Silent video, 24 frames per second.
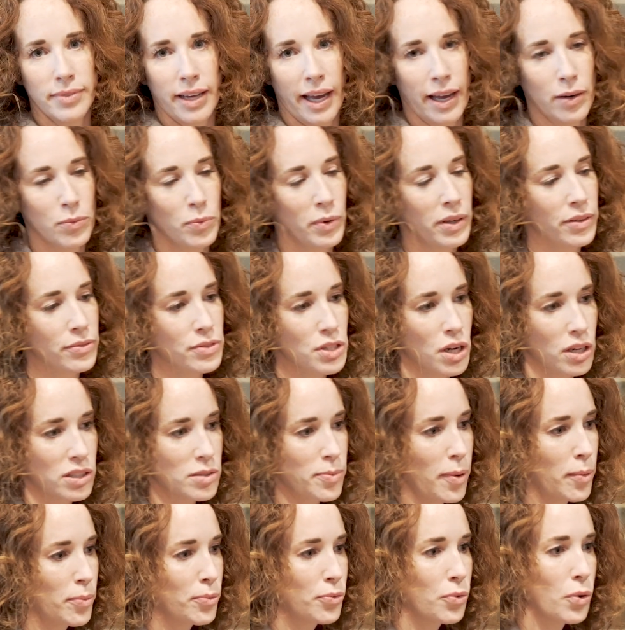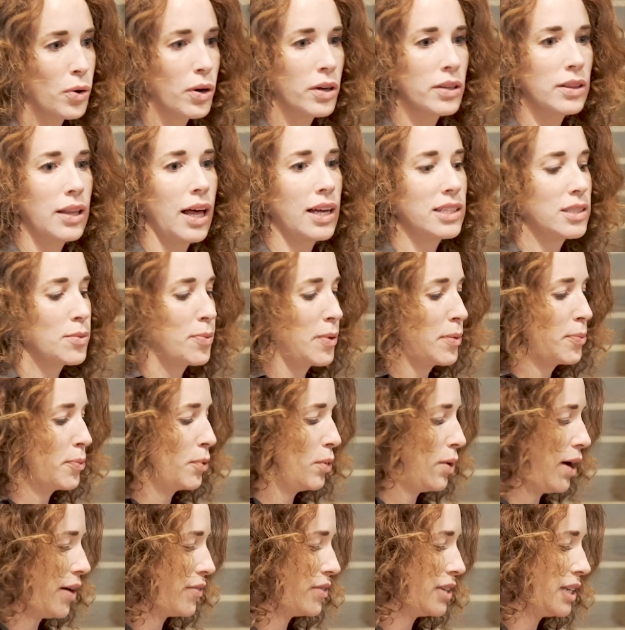And we've talked about before, lots of
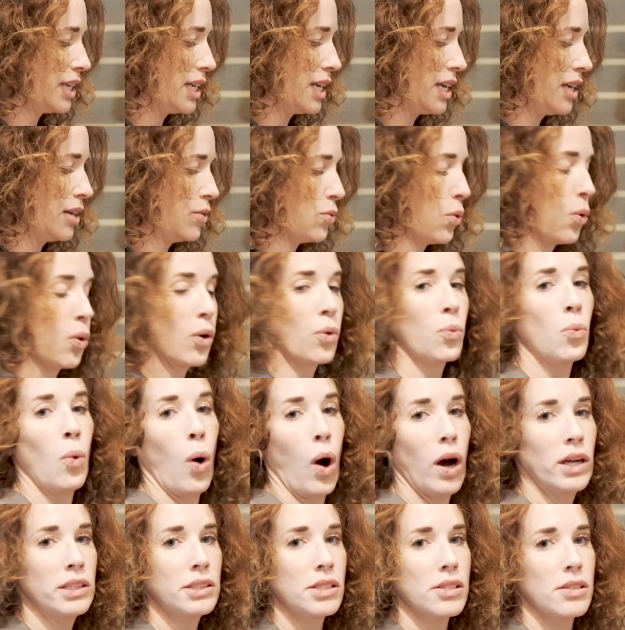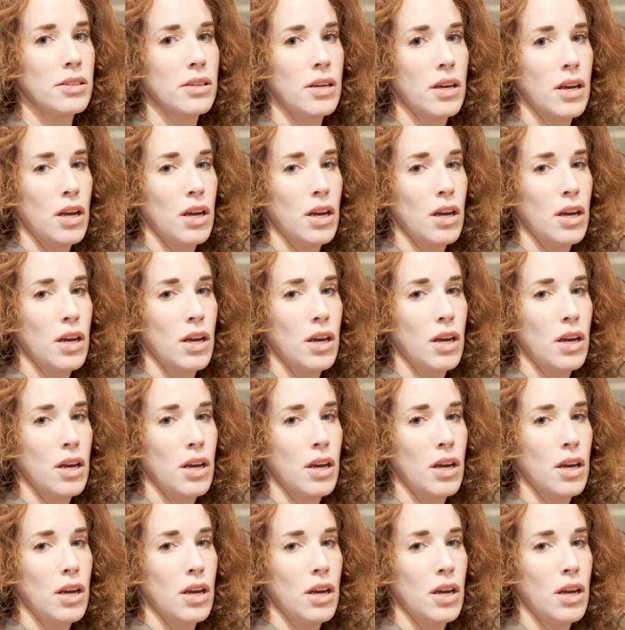people have a need or want